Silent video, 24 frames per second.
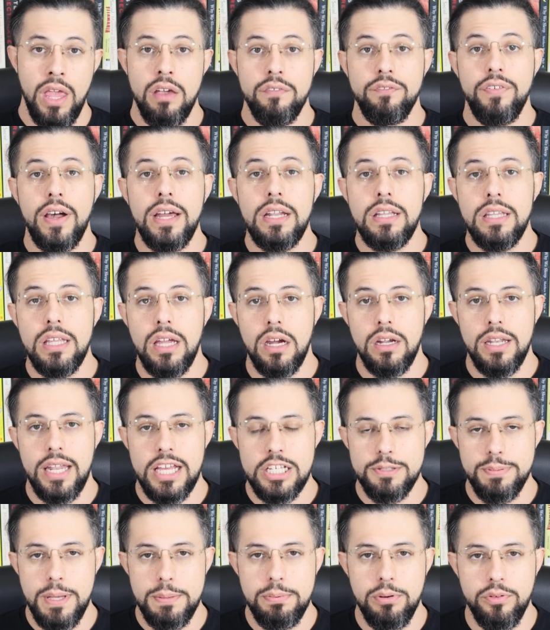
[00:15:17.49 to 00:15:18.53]
Finally, our
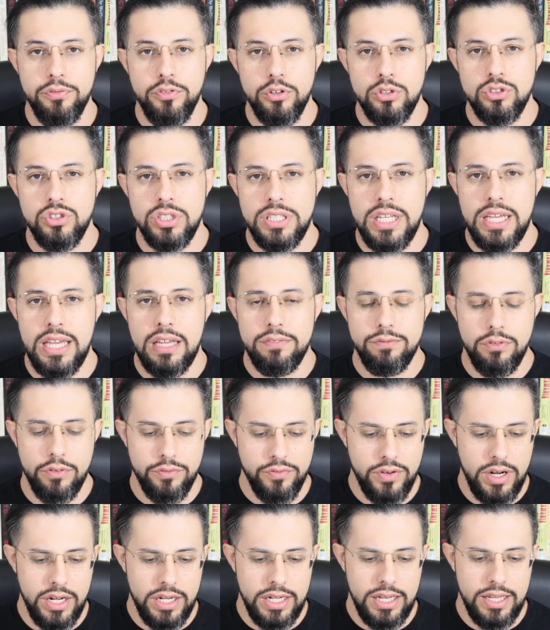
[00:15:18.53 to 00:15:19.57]
last paper for today and for
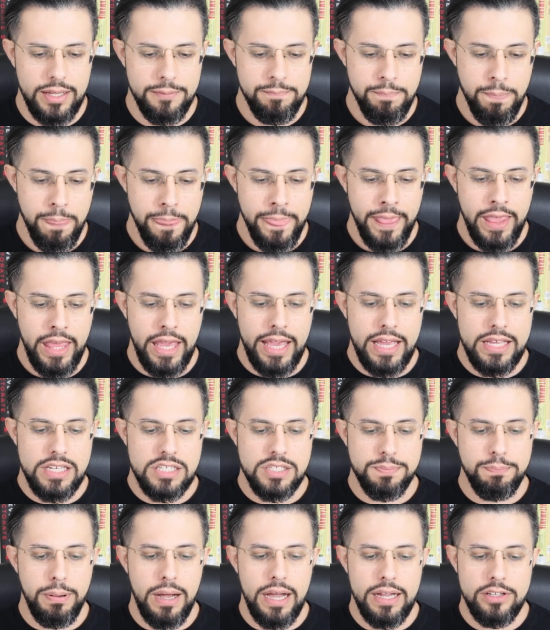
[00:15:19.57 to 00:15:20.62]
Friday
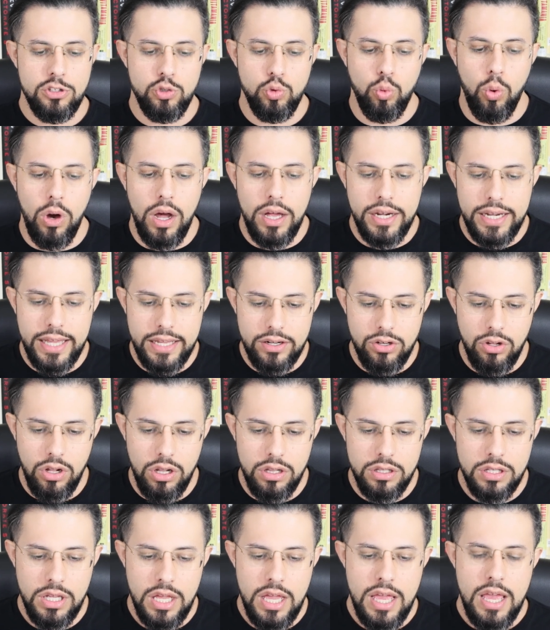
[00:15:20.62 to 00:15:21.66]
is by Duan et
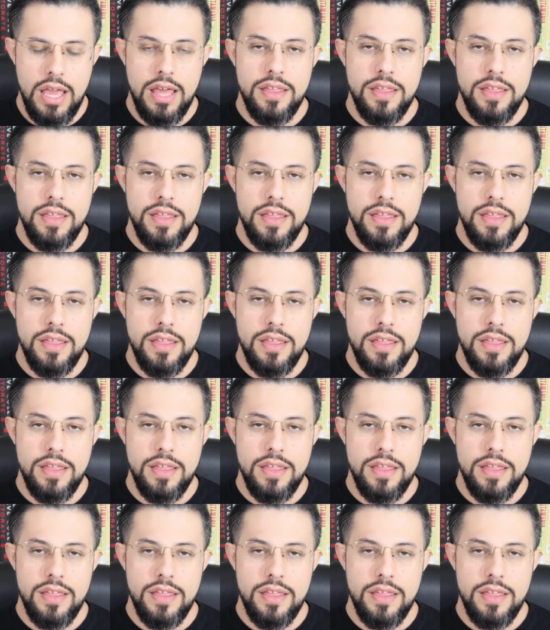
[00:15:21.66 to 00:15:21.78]
al.